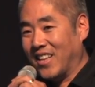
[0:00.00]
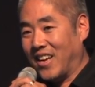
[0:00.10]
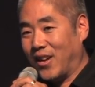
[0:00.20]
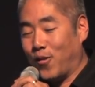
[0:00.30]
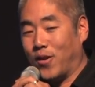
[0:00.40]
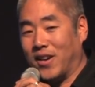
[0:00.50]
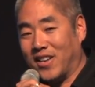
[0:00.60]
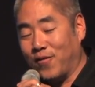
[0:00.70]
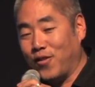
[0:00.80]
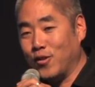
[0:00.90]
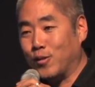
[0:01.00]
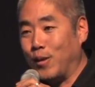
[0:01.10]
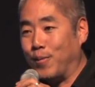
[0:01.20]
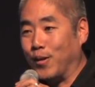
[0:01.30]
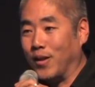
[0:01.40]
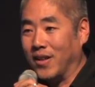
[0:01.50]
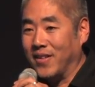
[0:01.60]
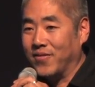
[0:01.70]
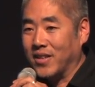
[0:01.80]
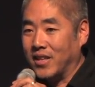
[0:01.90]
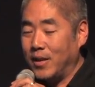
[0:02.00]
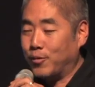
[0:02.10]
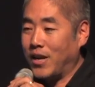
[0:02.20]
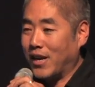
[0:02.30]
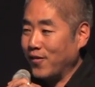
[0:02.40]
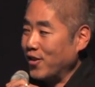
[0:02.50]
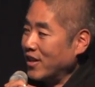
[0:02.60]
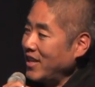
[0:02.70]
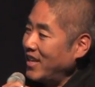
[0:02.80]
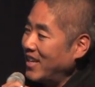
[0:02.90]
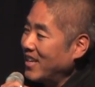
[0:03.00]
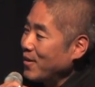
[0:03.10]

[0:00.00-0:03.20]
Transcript: I don't want to confuse people. Keep track of your key.